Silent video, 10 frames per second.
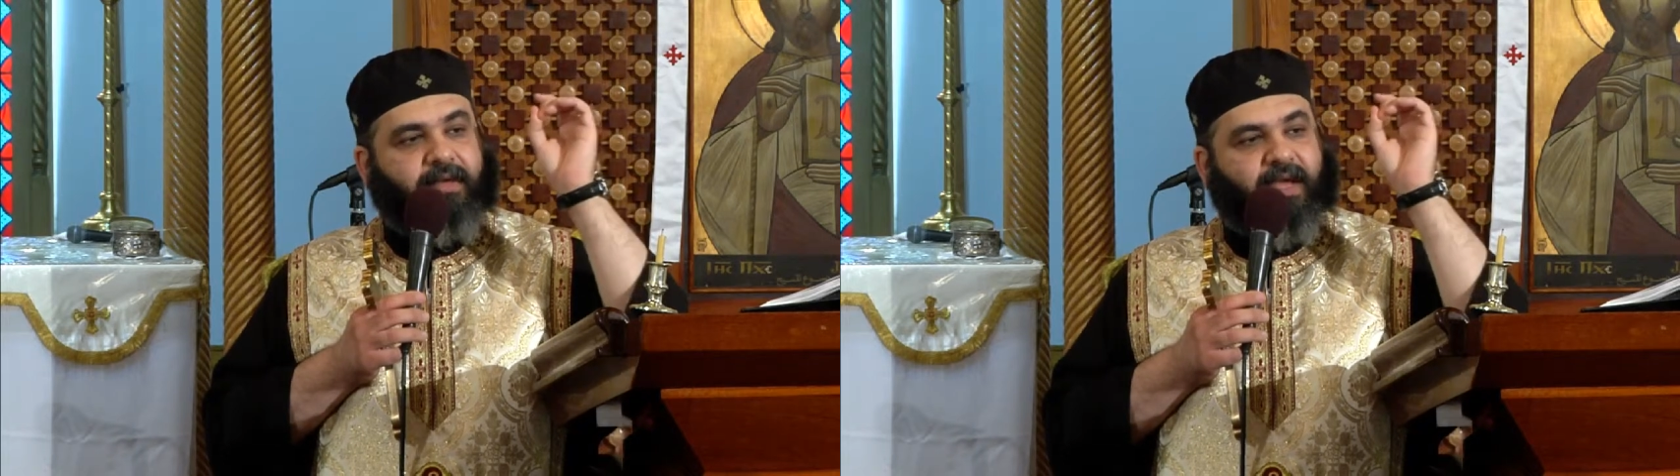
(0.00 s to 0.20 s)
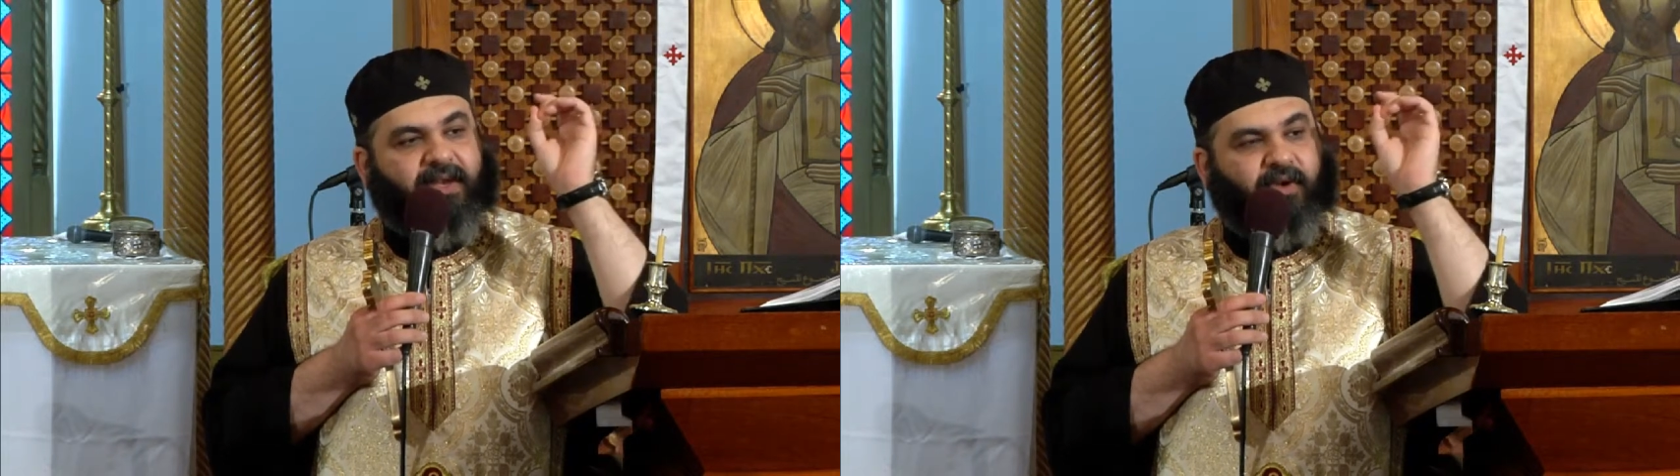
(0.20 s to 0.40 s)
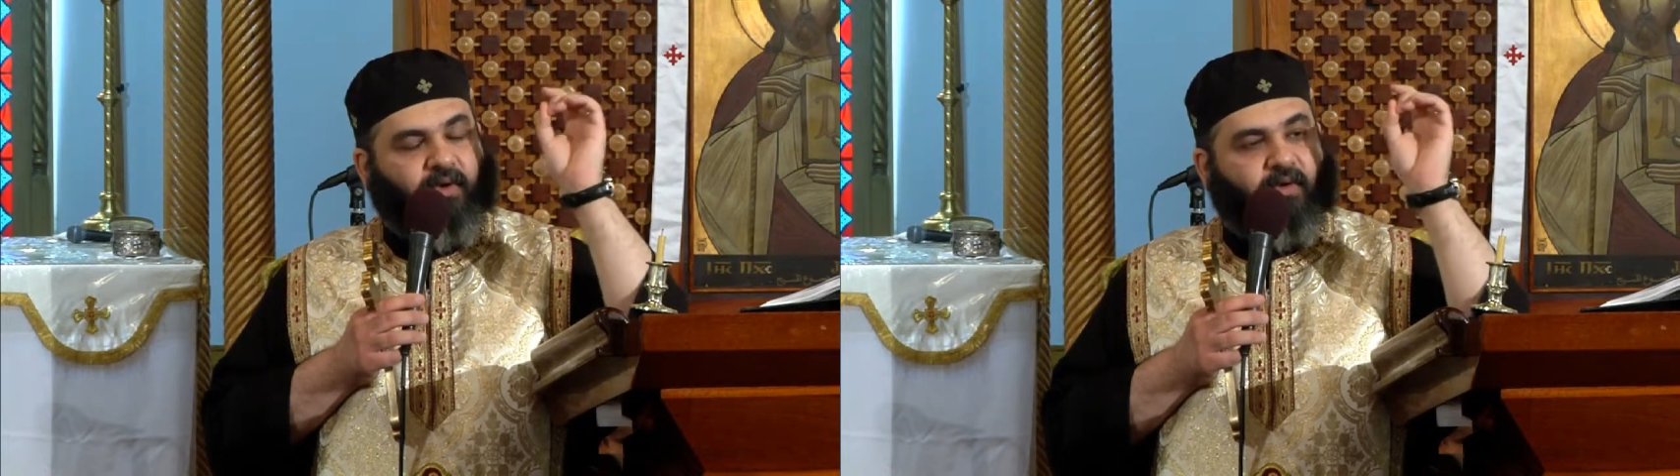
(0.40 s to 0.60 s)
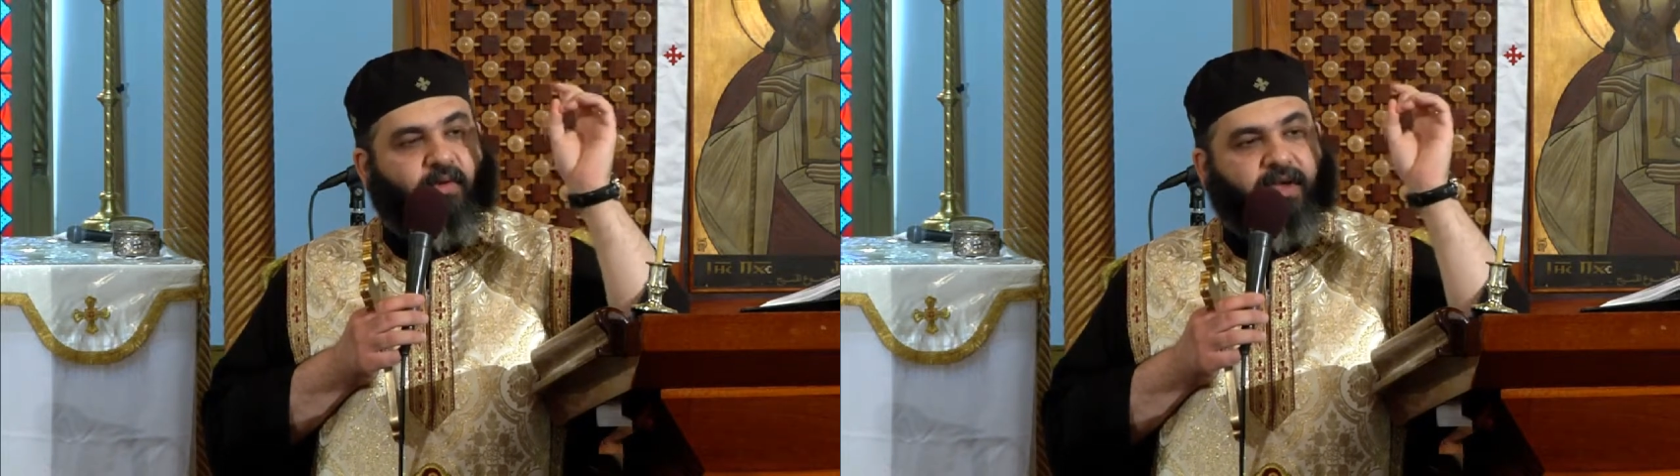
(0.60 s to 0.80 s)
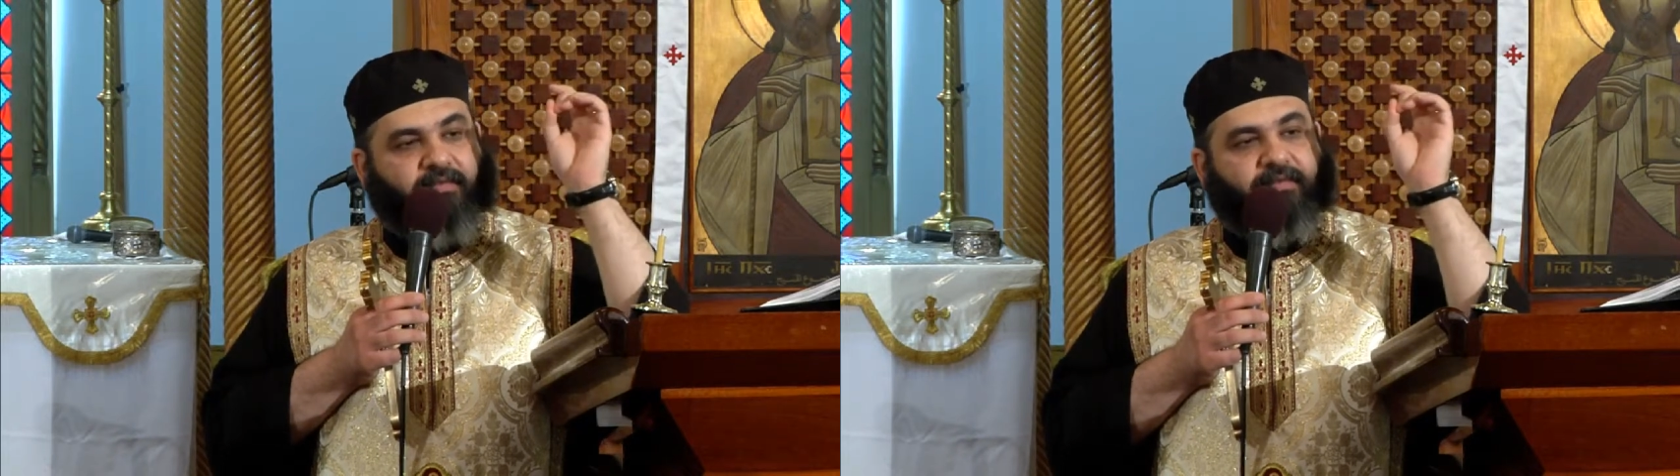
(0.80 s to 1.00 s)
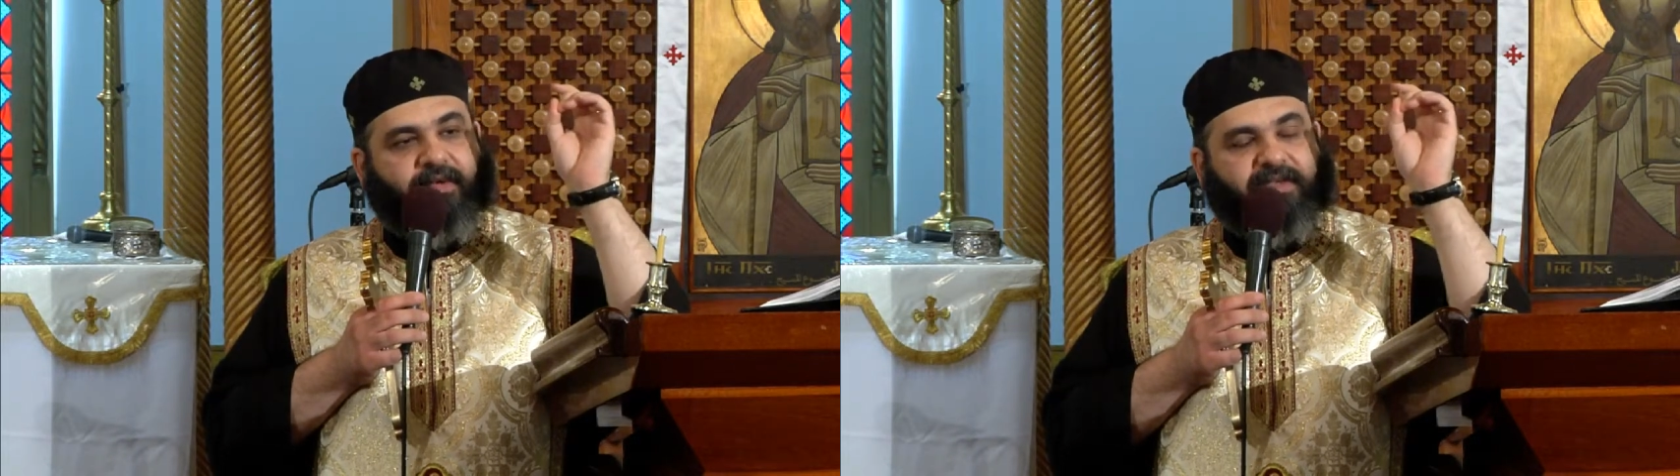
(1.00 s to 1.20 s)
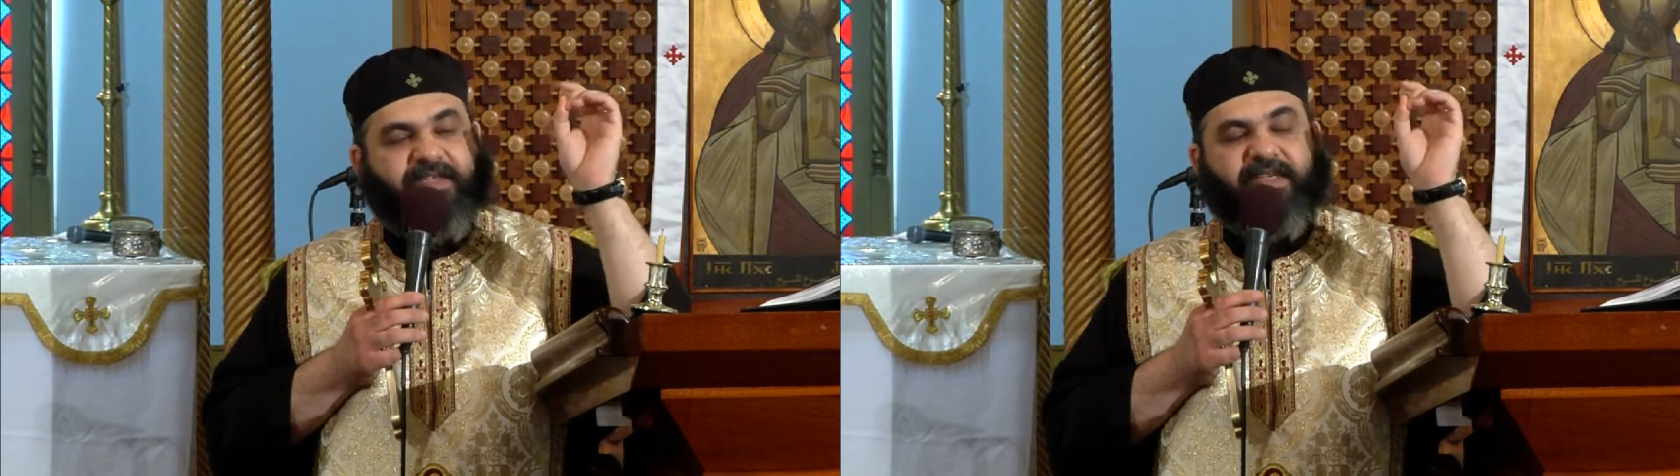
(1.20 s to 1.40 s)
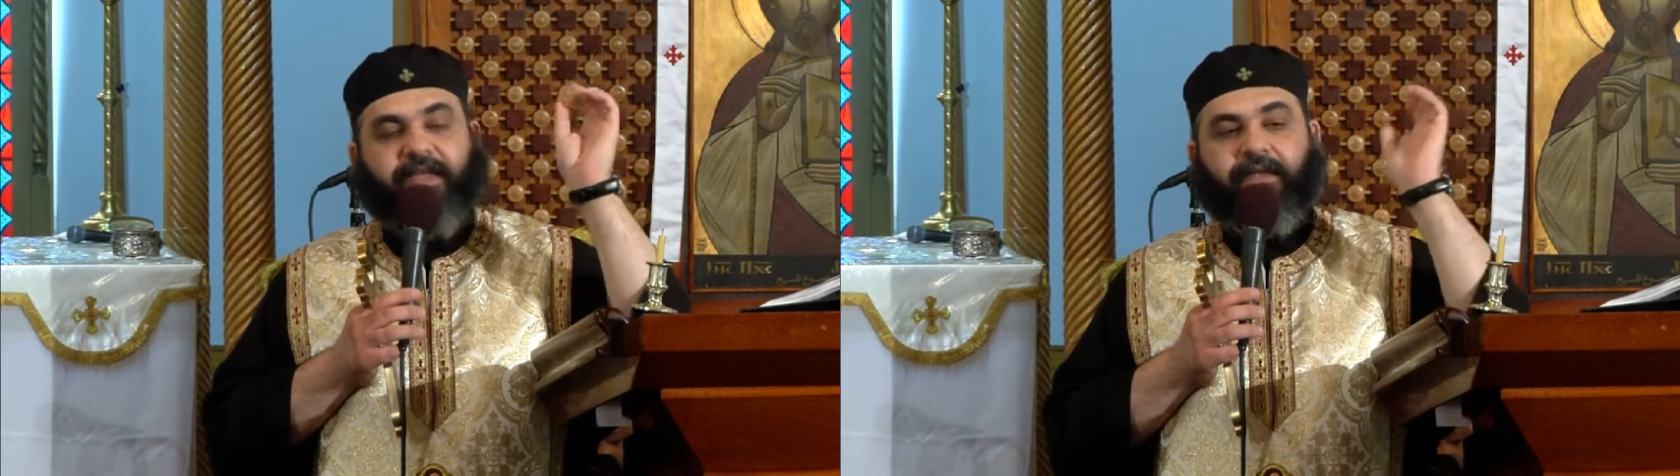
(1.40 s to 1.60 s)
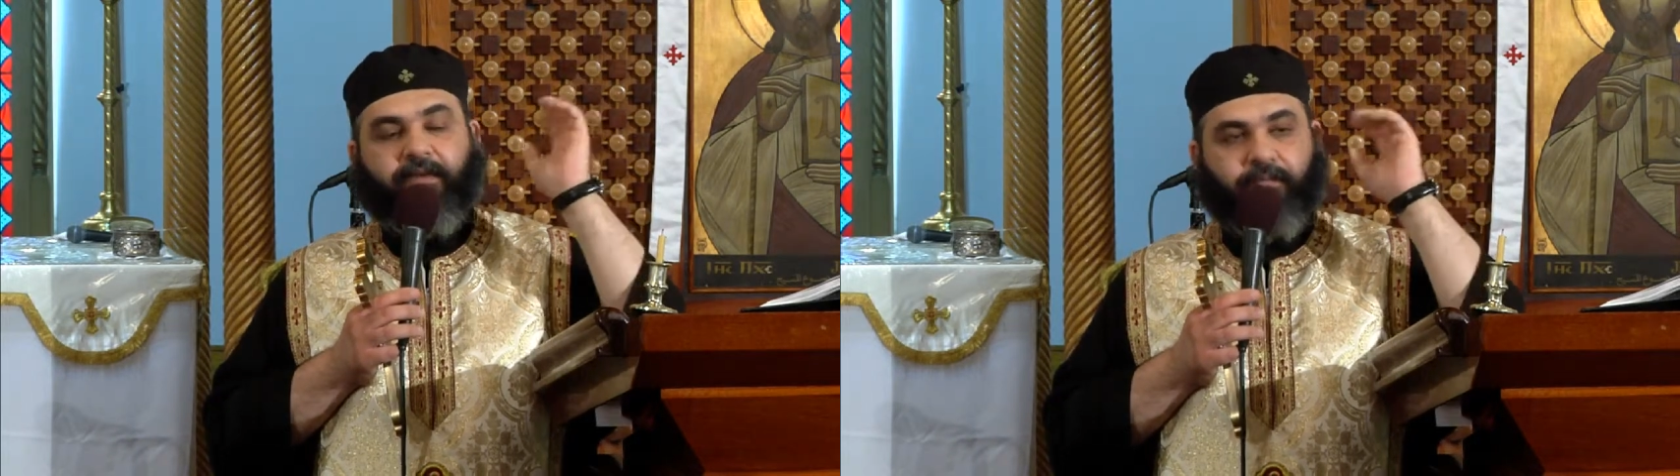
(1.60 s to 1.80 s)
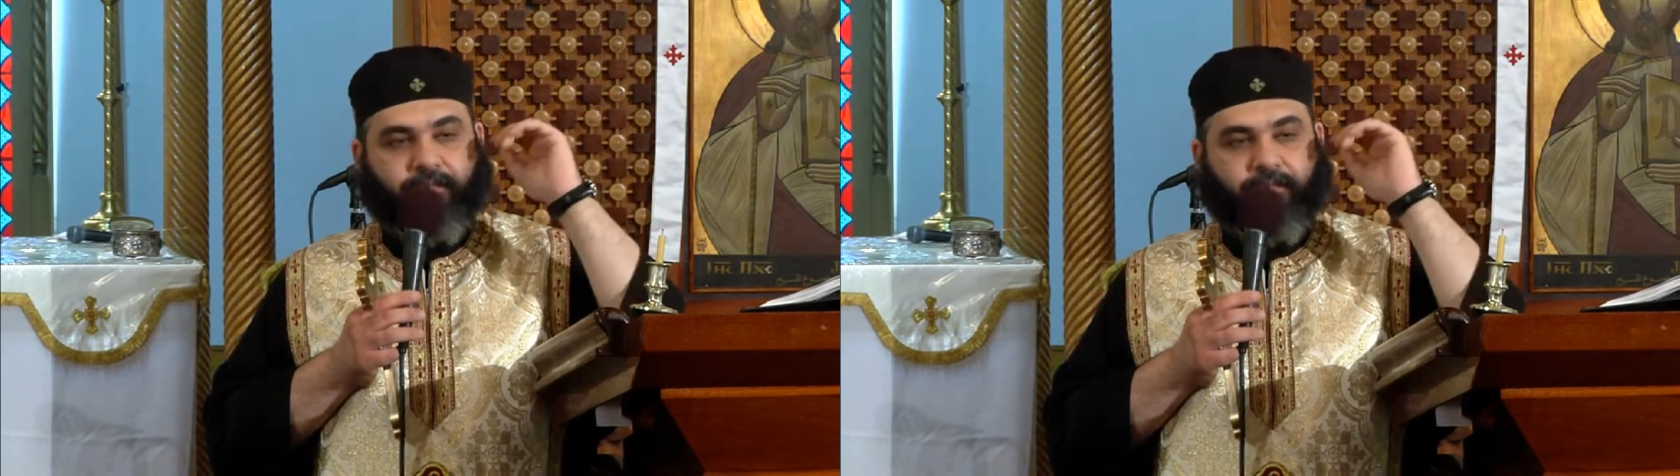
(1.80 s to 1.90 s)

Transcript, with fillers: and know every detail.